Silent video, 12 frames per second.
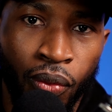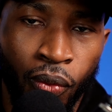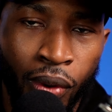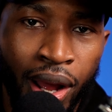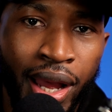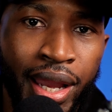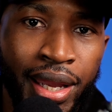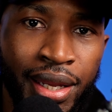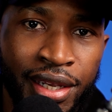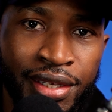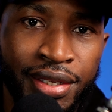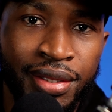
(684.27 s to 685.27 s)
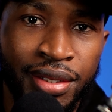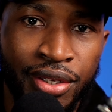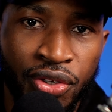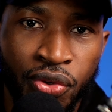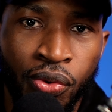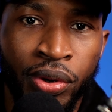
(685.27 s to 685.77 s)
Why isn't the
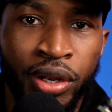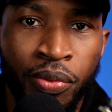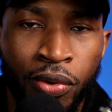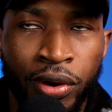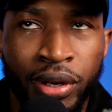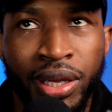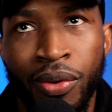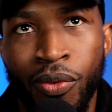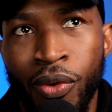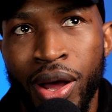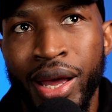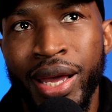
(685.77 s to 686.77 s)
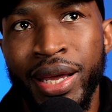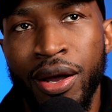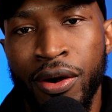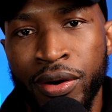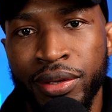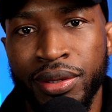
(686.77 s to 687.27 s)
story working? Why
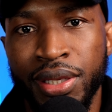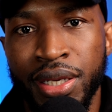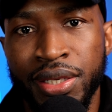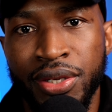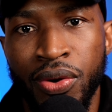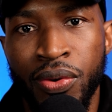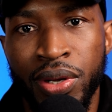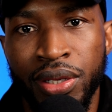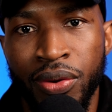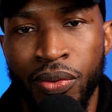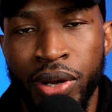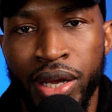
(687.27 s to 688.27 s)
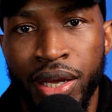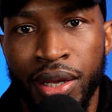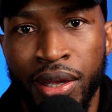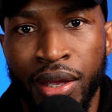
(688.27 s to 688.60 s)
aren't things going the way